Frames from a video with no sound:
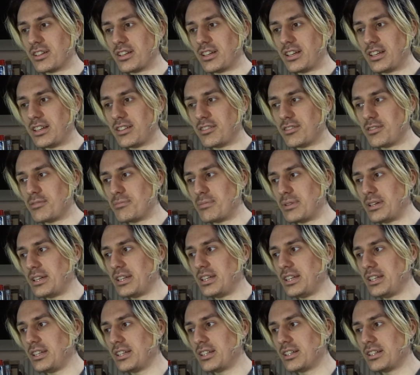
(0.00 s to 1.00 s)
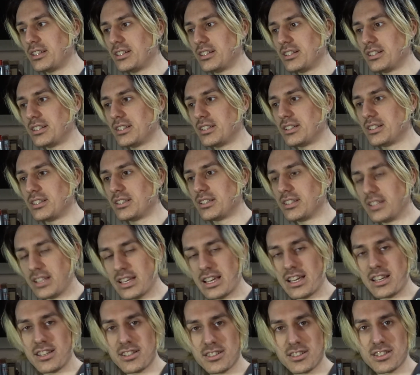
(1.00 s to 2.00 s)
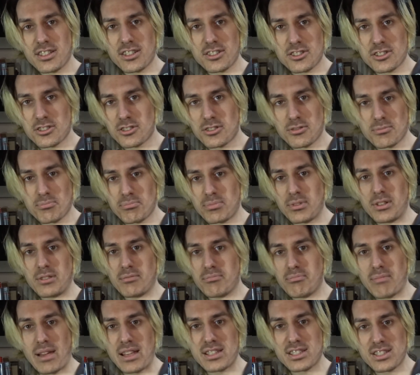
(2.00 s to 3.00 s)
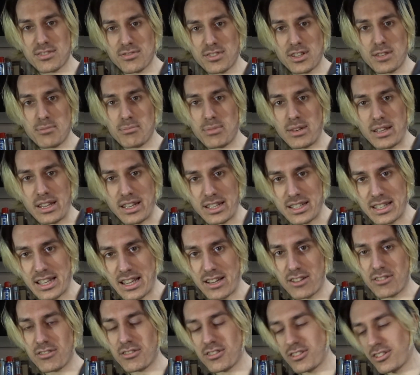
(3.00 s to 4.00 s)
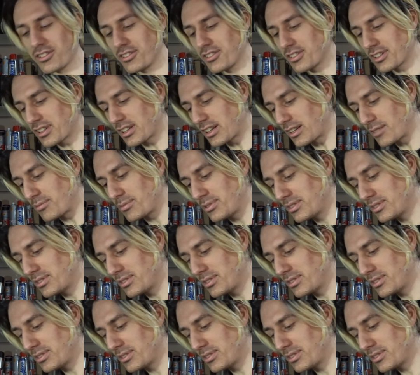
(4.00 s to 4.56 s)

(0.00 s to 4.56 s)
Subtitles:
It would be, yeah, just a massively blinged out Honda Cub.